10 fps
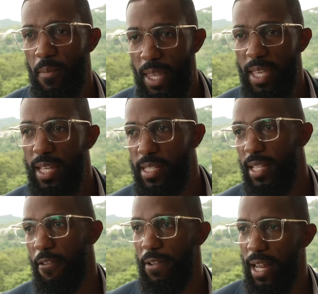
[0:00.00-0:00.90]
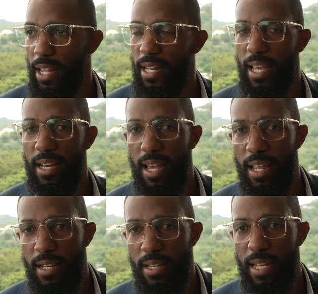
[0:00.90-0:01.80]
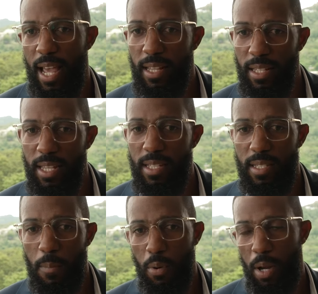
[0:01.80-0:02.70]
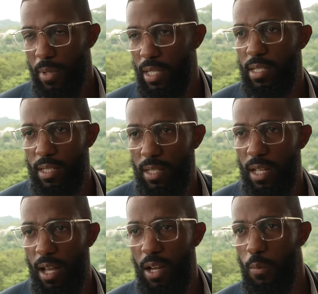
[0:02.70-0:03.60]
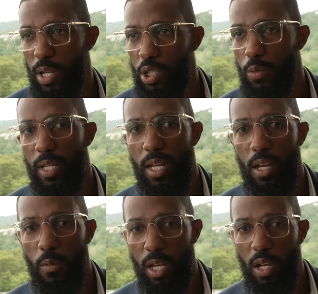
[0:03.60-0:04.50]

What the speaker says: Yes, definitely. And that is the premise on which we are